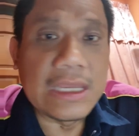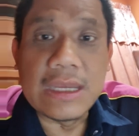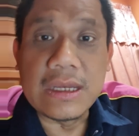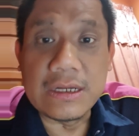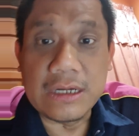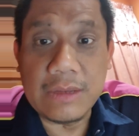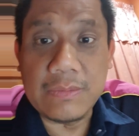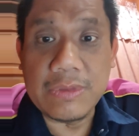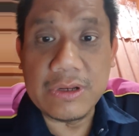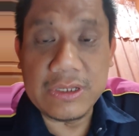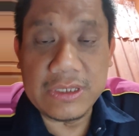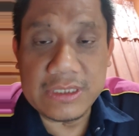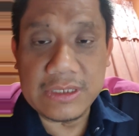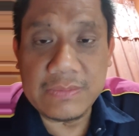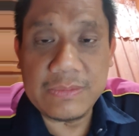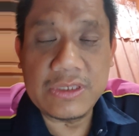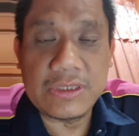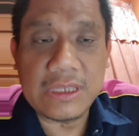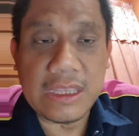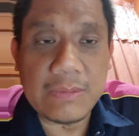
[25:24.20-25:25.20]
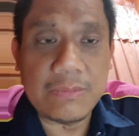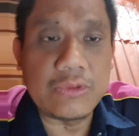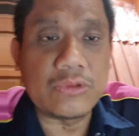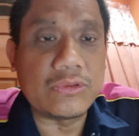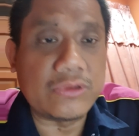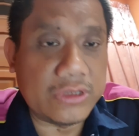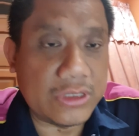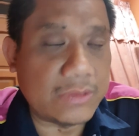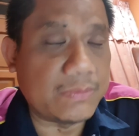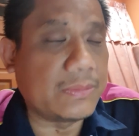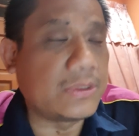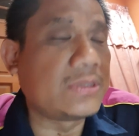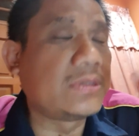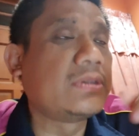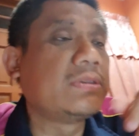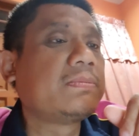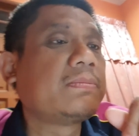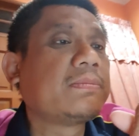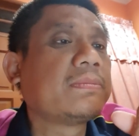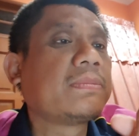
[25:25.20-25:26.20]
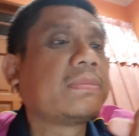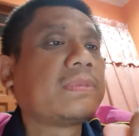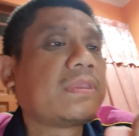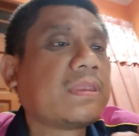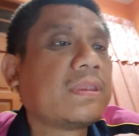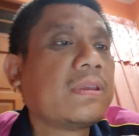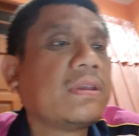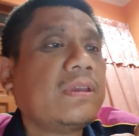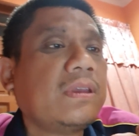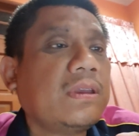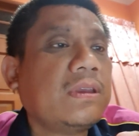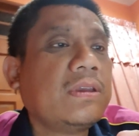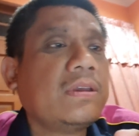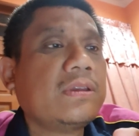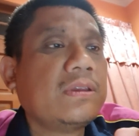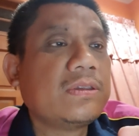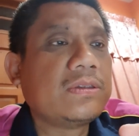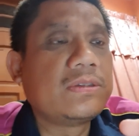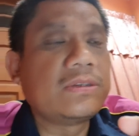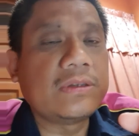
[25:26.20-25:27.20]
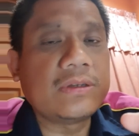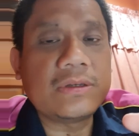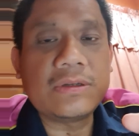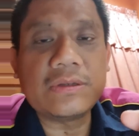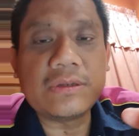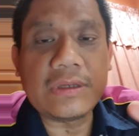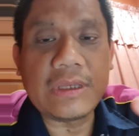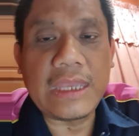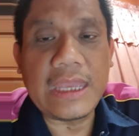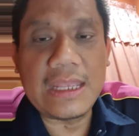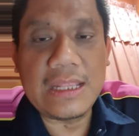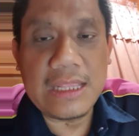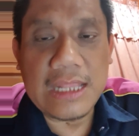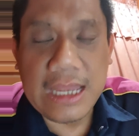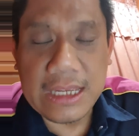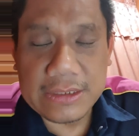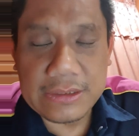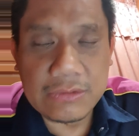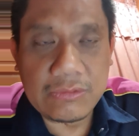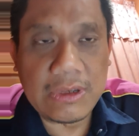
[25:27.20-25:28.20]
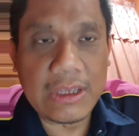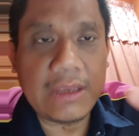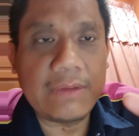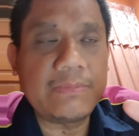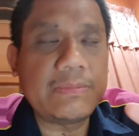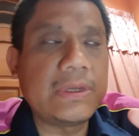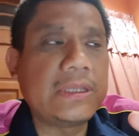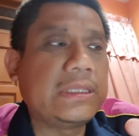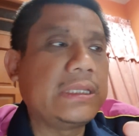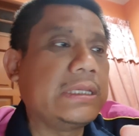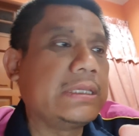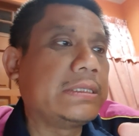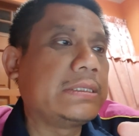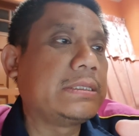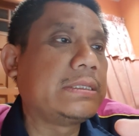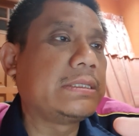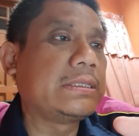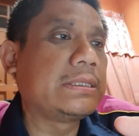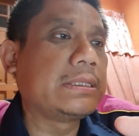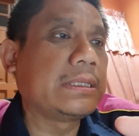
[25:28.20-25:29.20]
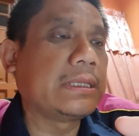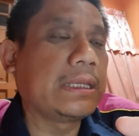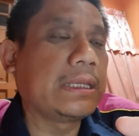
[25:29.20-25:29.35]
rebellisms and pluralisms. So at last, what happened is